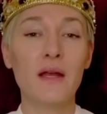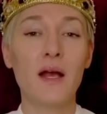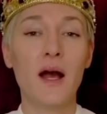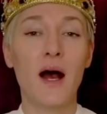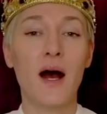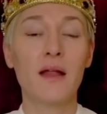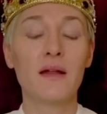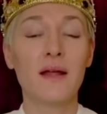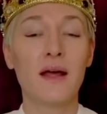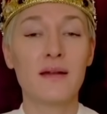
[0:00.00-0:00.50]

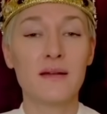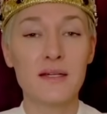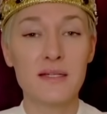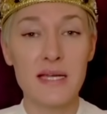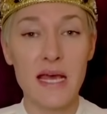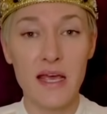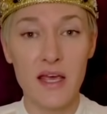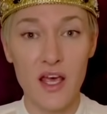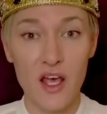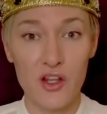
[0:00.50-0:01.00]
can't
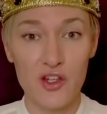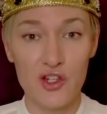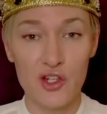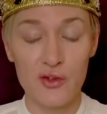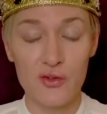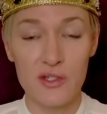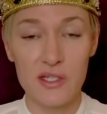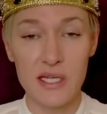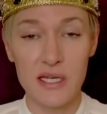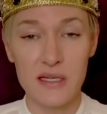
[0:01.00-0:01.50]
undertake her
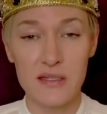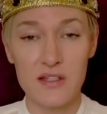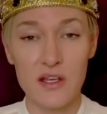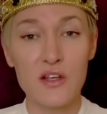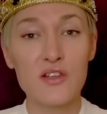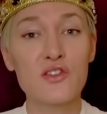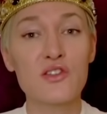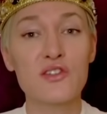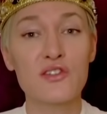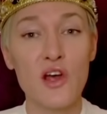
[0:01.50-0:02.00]
duties
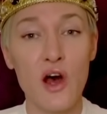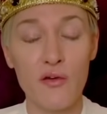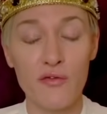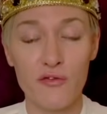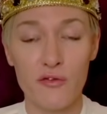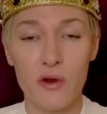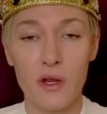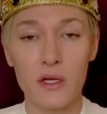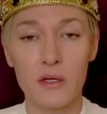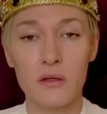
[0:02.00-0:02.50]
as
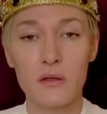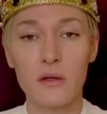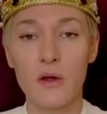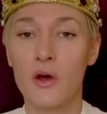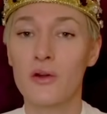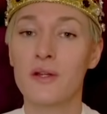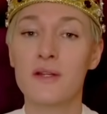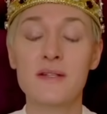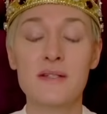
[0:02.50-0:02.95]
sovereign on a